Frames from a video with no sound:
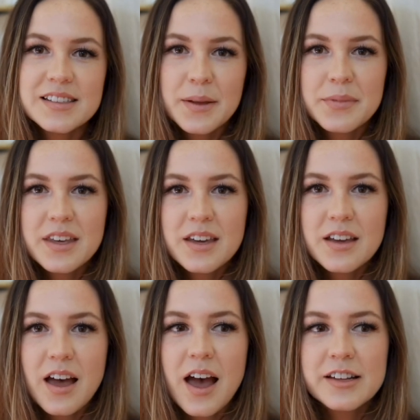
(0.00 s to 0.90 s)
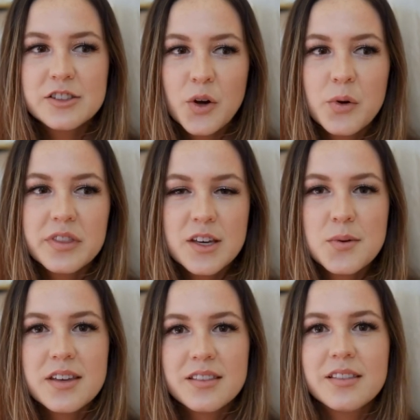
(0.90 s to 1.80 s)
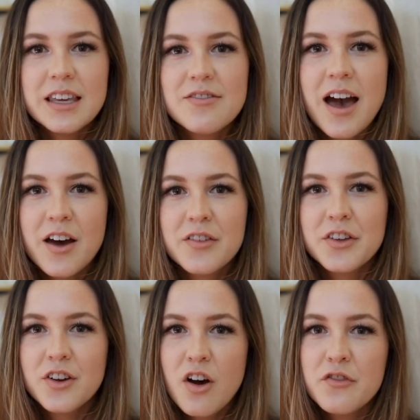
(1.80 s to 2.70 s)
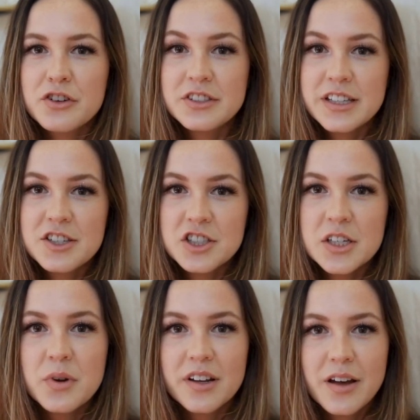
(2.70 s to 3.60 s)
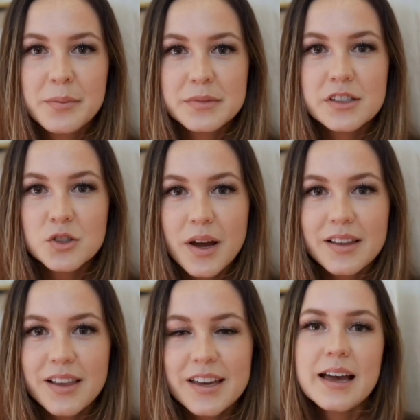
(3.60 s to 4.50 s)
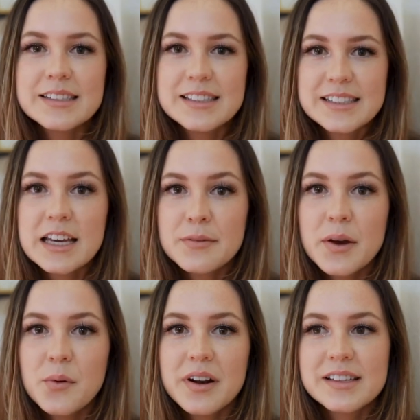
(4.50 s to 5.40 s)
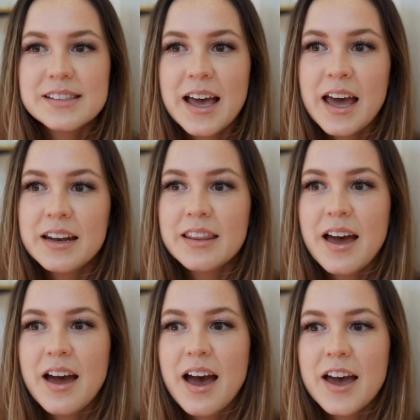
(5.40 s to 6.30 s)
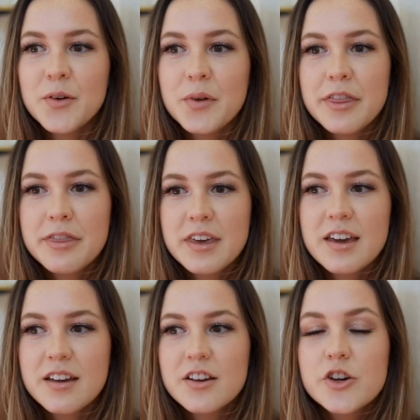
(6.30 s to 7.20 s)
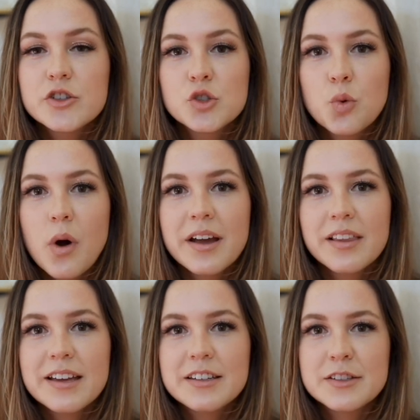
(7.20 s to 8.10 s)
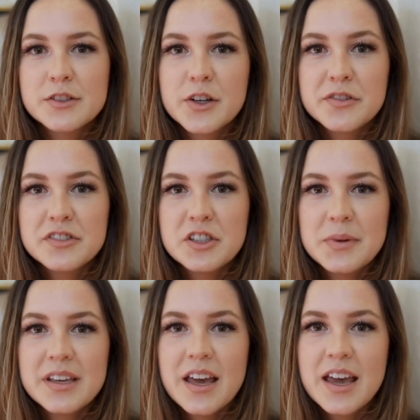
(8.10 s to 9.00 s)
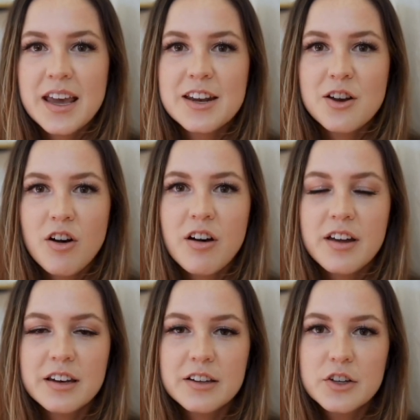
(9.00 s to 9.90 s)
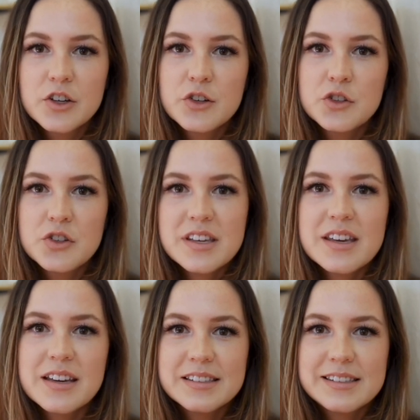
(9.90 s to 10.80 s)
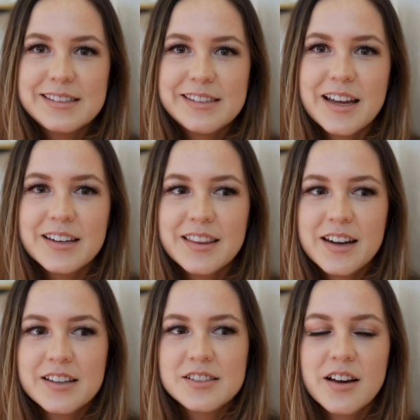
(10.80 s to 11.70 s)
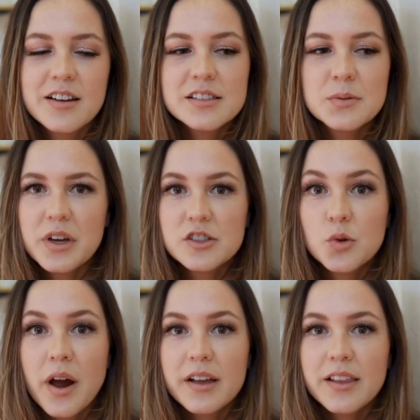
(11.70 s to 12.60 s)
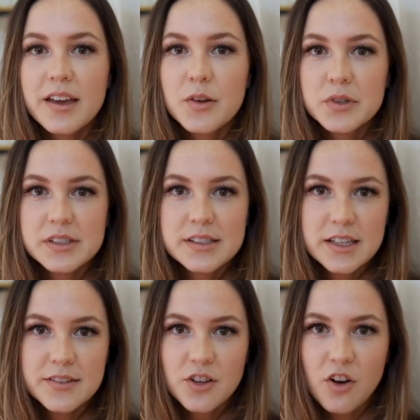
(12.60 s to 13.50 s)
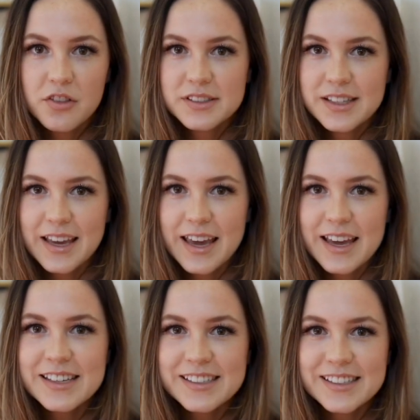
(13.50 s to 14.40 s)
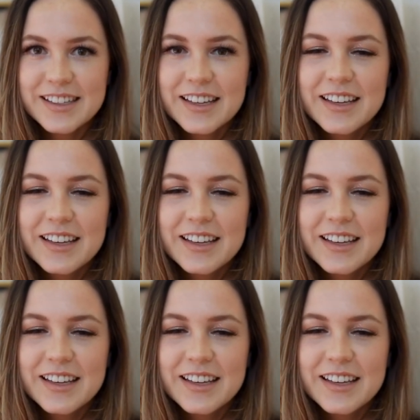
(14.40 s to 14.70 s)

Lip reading: is something I don't think we can leave out of the conversation when it comes to Twilight. I stand by what I said that I don't think Twilight deserves to be hated on to the extent that it does. When Twilight receives all this hate,